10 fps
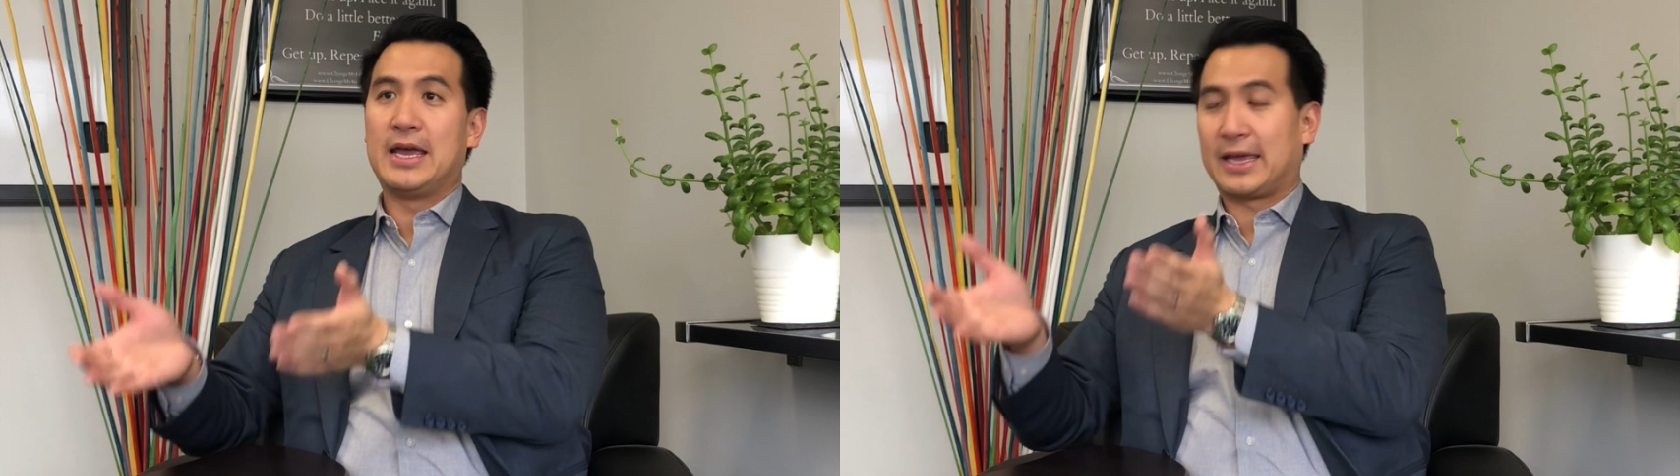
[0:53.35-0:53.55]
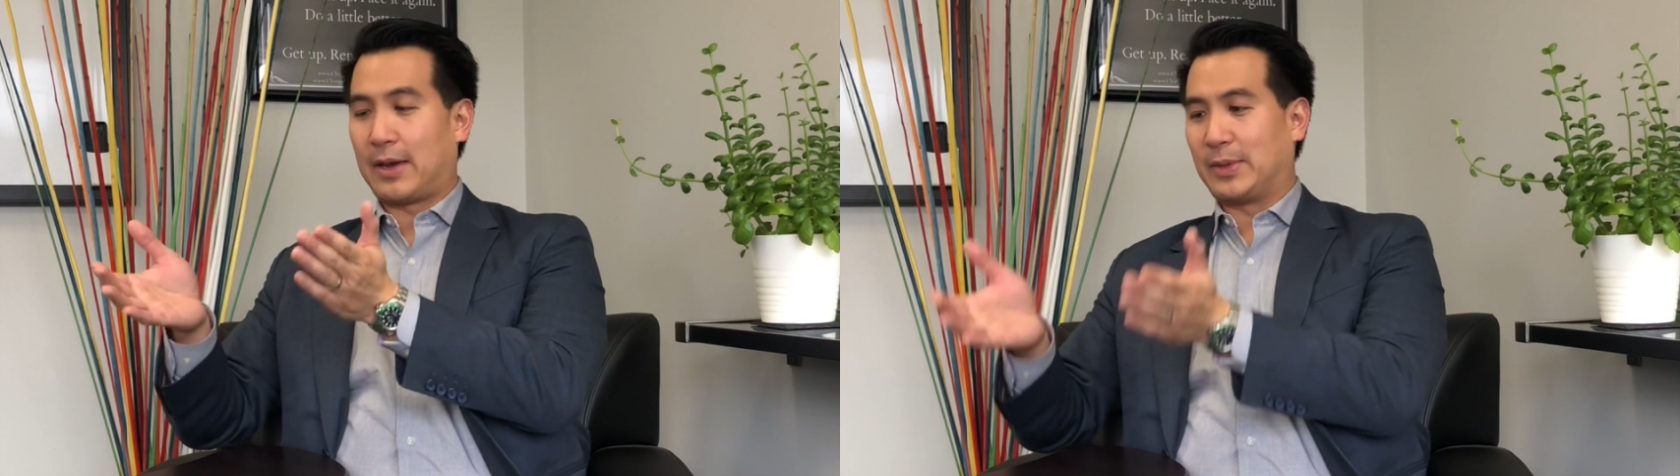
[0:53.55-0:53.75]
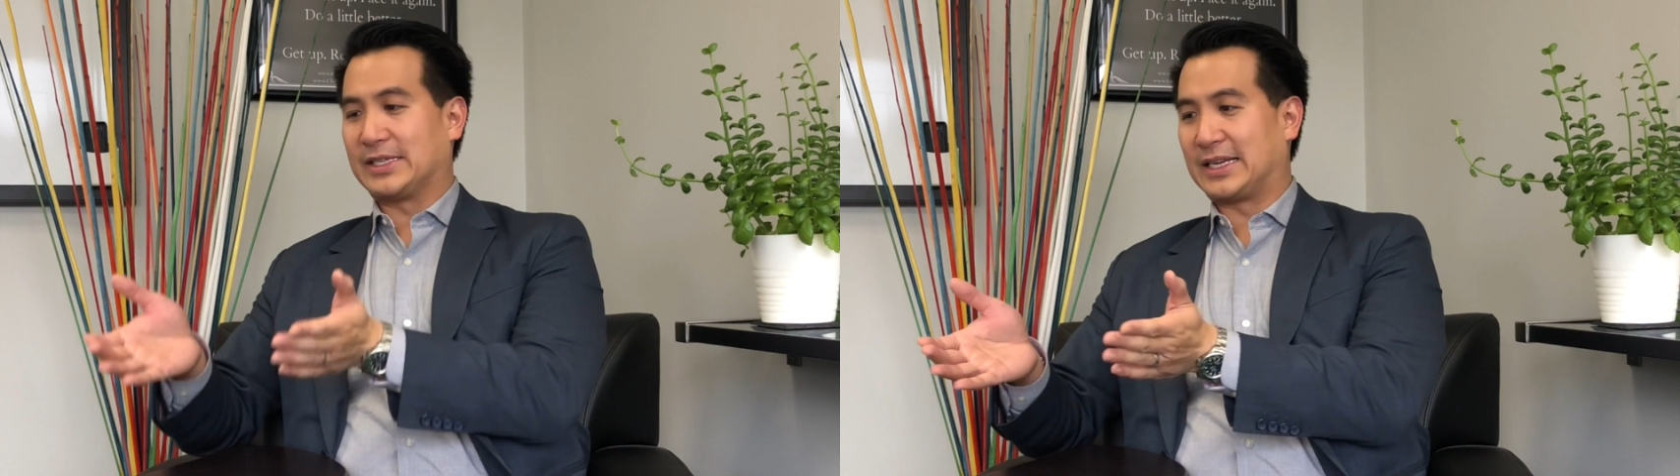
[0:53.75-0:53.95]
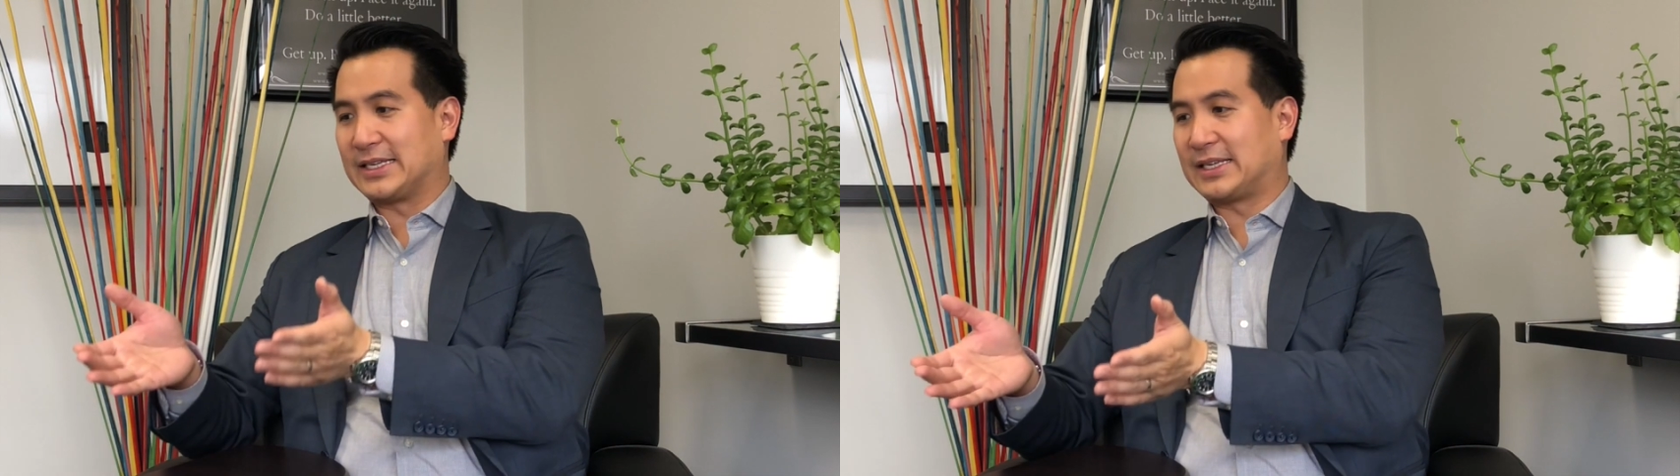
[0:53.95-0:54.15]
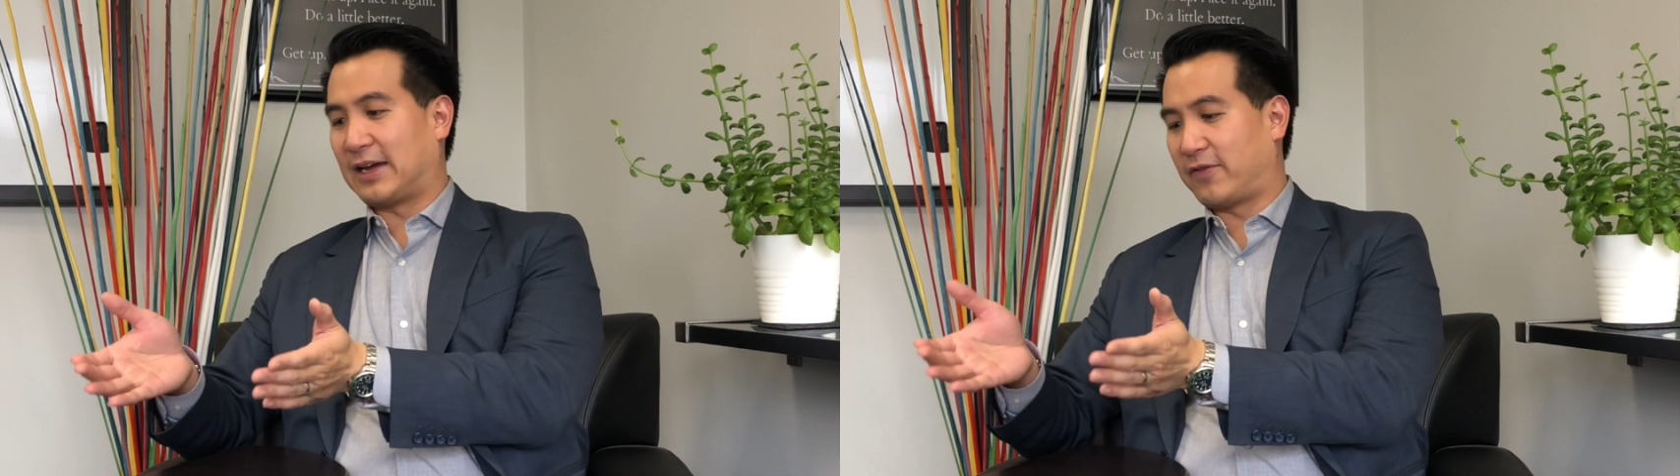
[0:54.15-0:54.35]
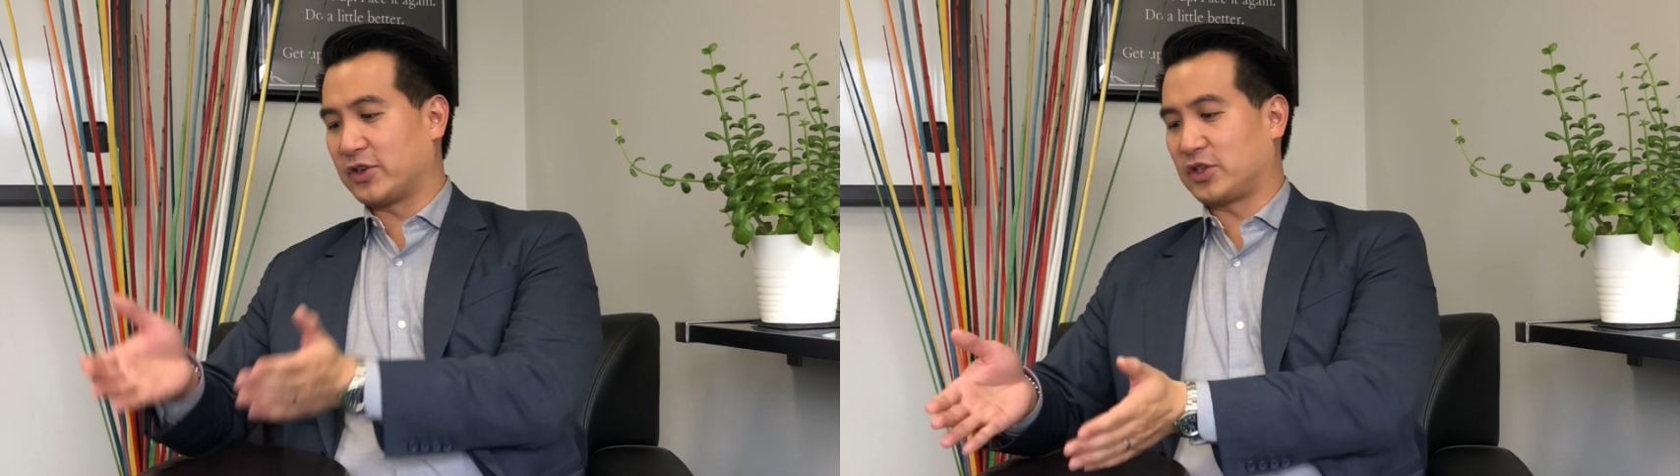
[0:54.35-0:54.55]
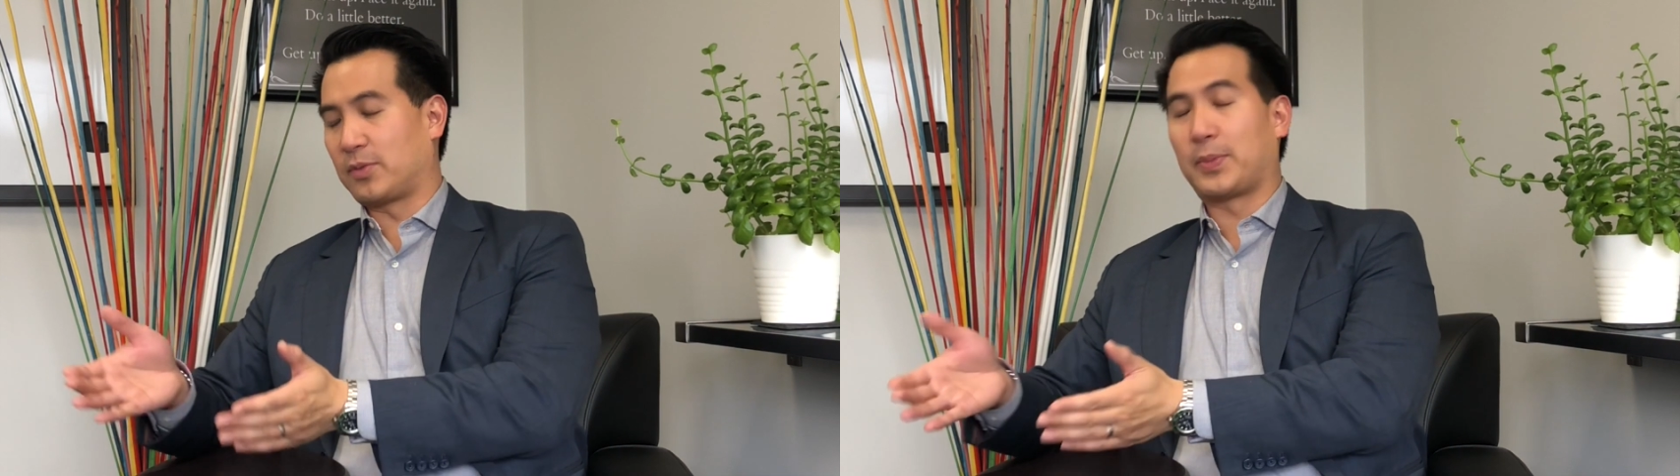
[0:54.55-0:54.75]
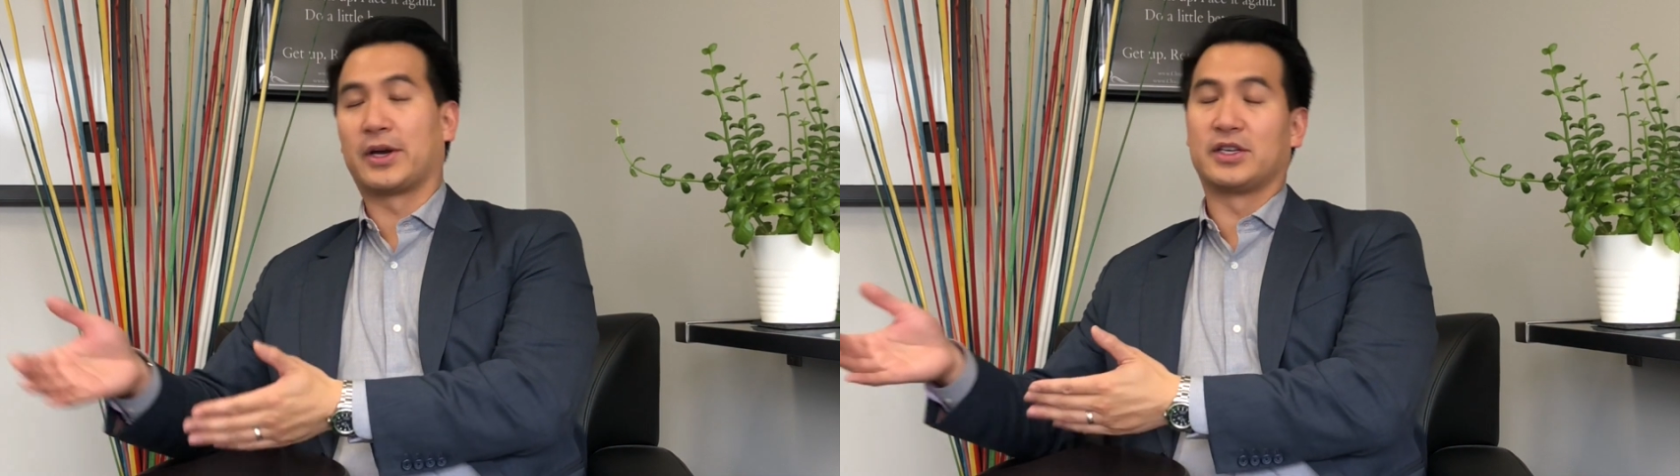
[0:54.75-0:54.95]
can be set aside for
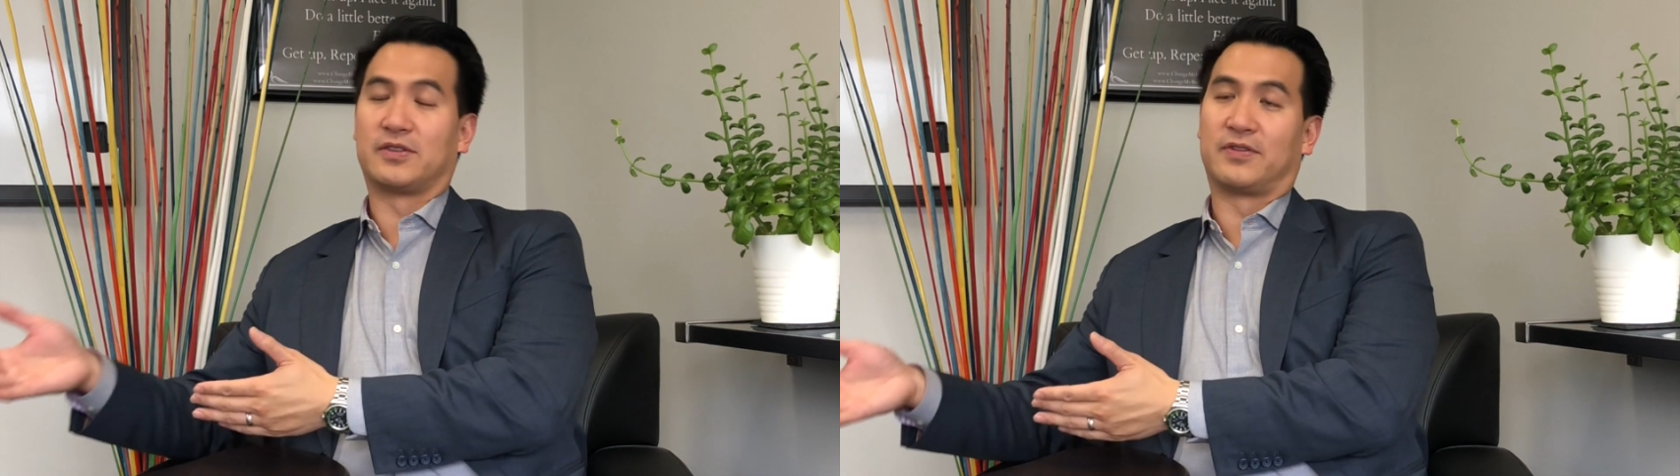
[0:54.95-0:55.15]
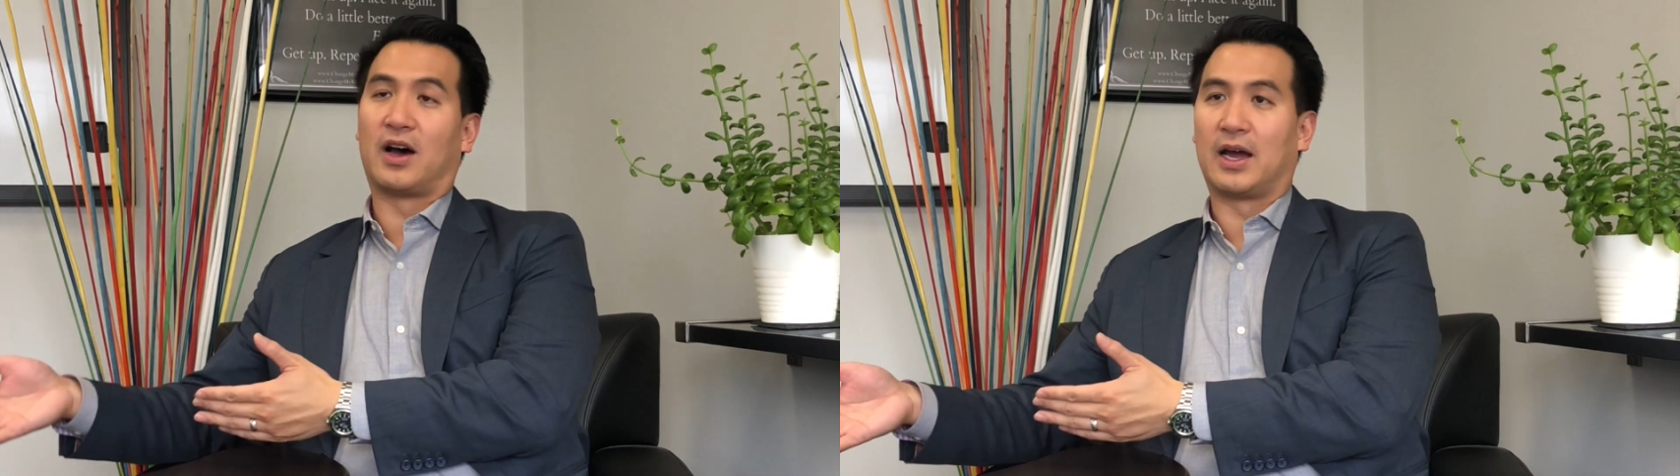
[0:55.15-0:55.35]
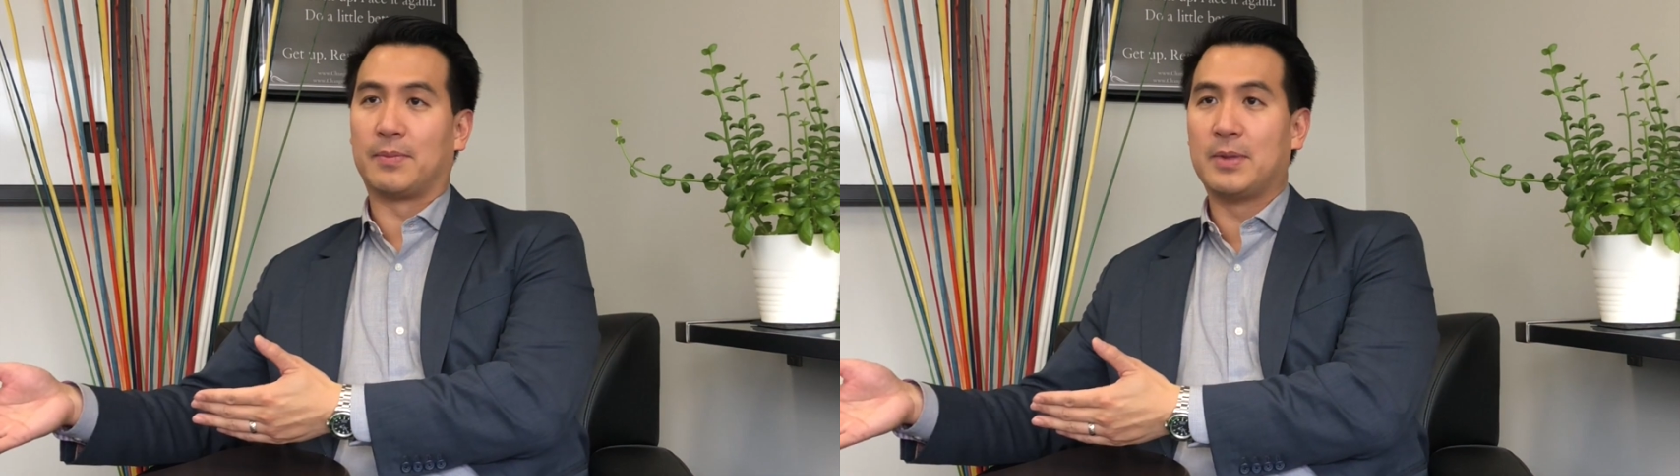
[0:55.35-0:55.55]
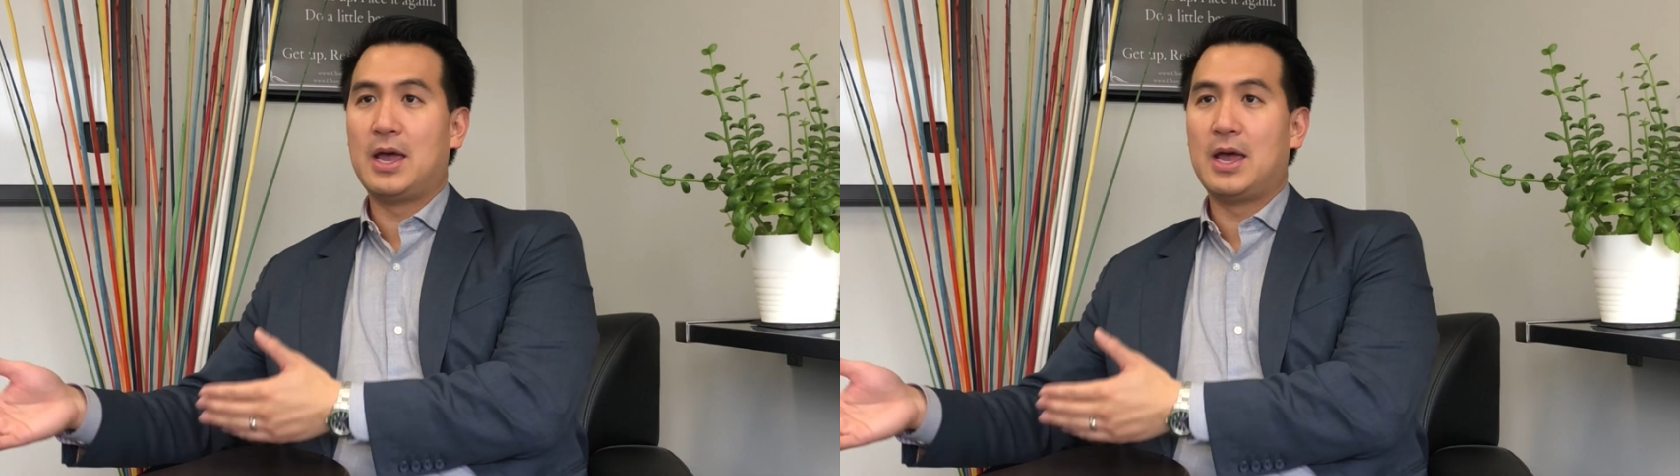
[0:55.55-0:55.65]
certain periods of time.